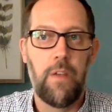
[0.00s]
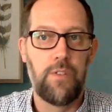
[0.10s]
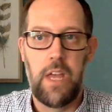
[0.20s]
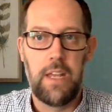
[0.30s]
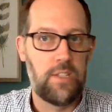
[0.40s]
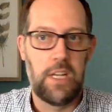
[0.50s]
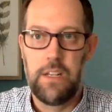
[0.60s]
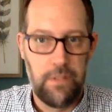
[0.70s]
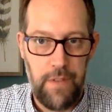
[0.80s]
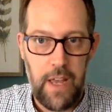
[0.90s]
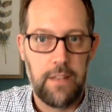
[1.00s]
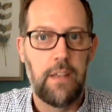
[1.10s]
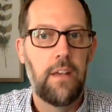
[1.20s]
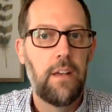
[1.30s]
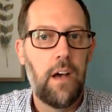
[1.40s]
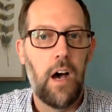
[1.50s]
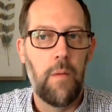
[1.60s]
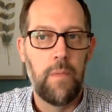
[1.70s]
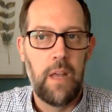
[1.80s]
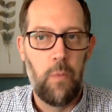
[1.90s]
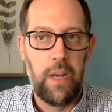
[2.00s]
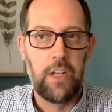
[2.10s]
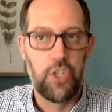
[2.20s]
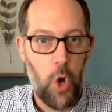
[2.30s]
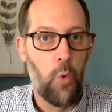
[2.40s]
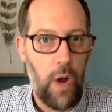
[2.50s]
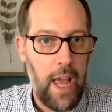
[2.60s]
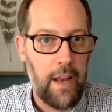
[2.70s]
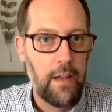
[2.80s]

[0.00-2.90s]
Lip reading: there's a sickness event, and we can just go red.